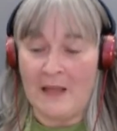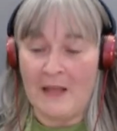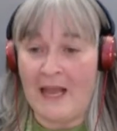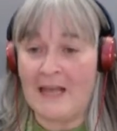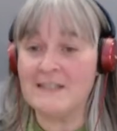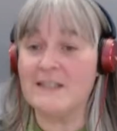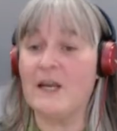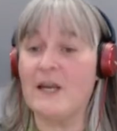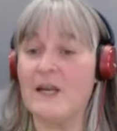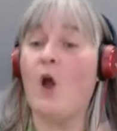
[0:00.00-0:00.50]

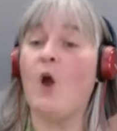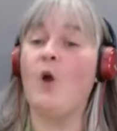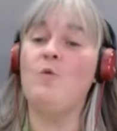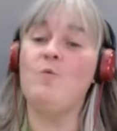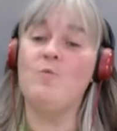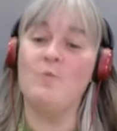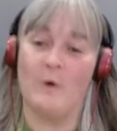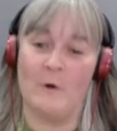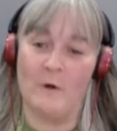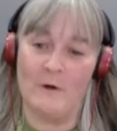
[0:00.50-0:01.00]
as a
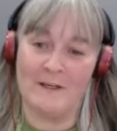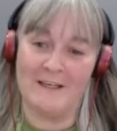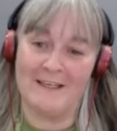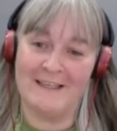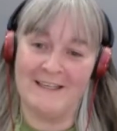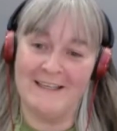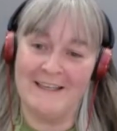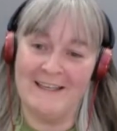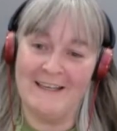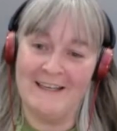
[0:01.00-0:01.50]
homework
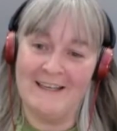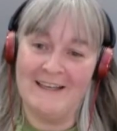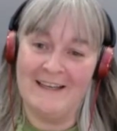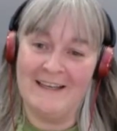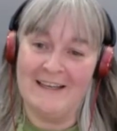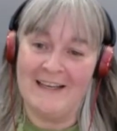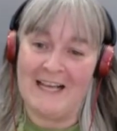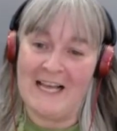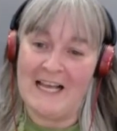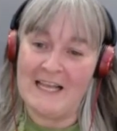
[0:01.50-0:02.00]

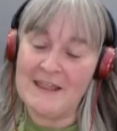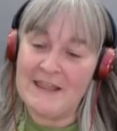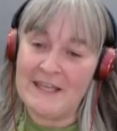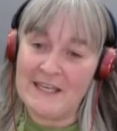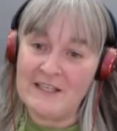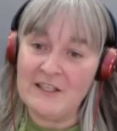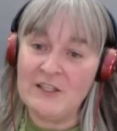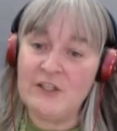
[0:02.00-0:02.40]
and then